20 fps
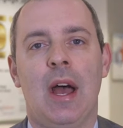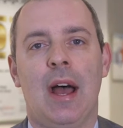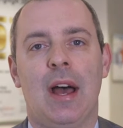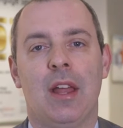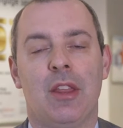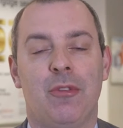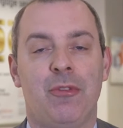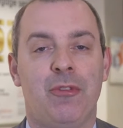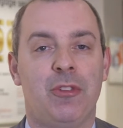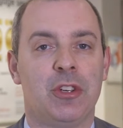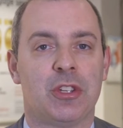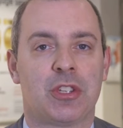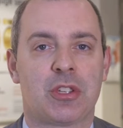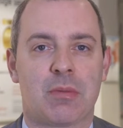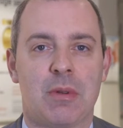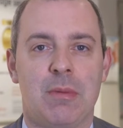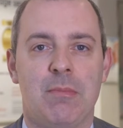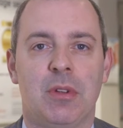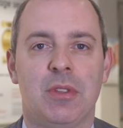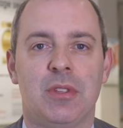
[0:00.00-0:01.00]
the
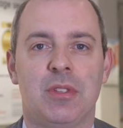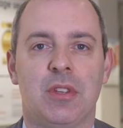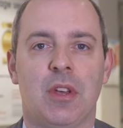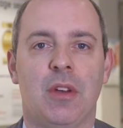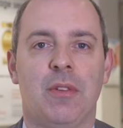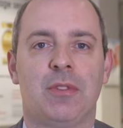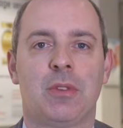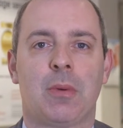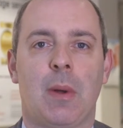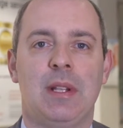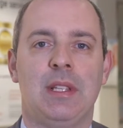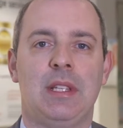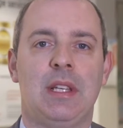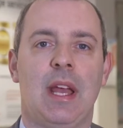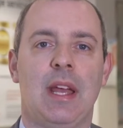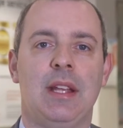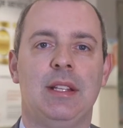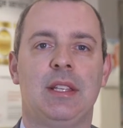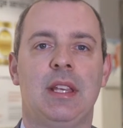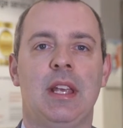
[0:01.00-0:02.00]
first 3 months of
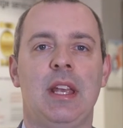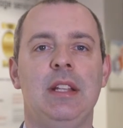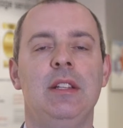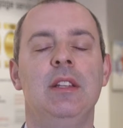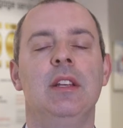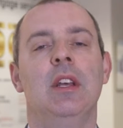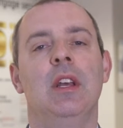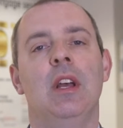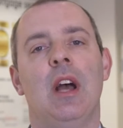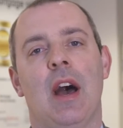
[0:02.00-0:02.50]
2018,